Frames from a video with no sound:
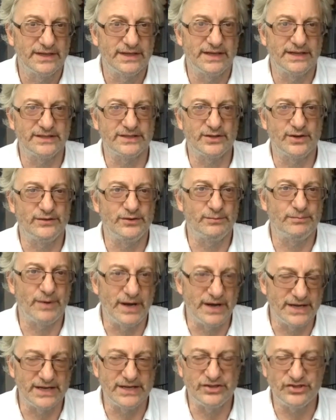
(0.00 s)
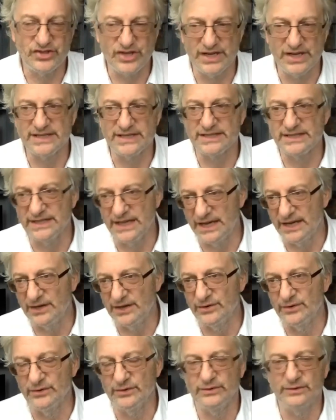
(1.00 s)
And so if you buy shares
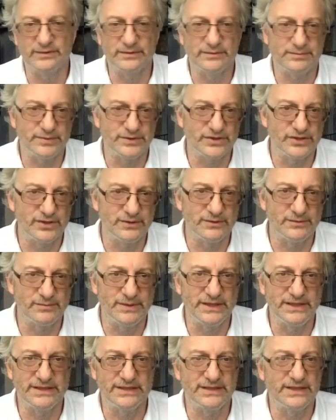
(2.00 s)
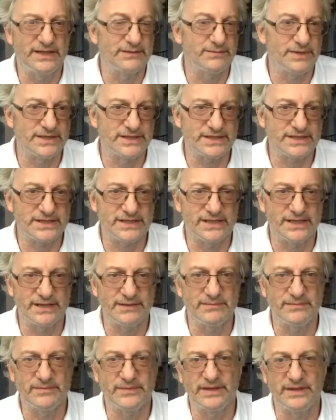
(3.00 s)
now, presumably in 9 months'
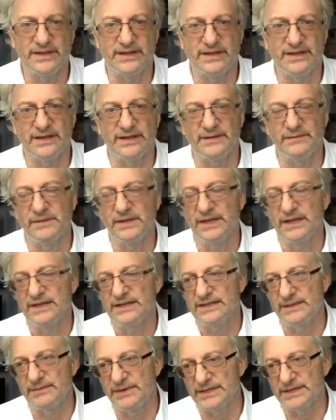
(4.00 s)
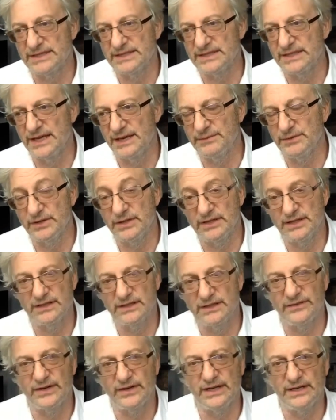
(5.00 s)
time, 10 months' time, you're going to
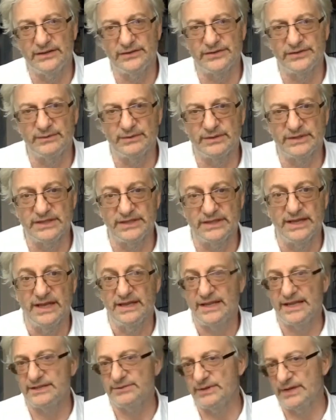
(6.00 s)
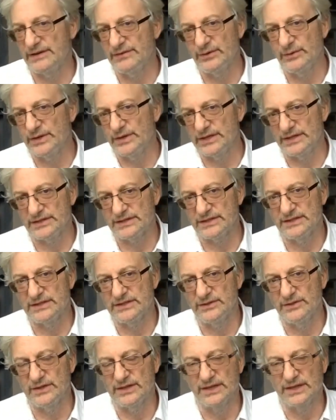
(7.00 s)
get a very healthy return. That's what everyone else is
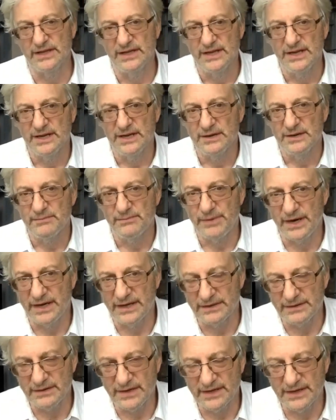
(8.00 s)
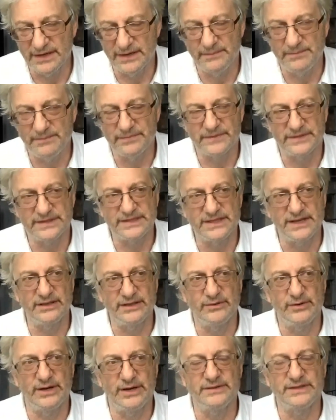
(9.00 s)
doing. But
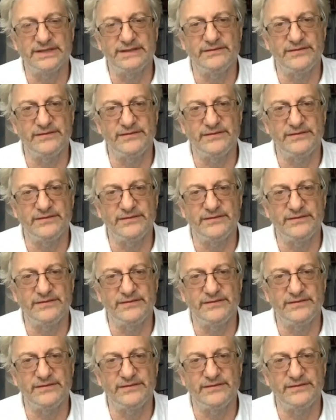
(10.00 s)
Saudi Arabia's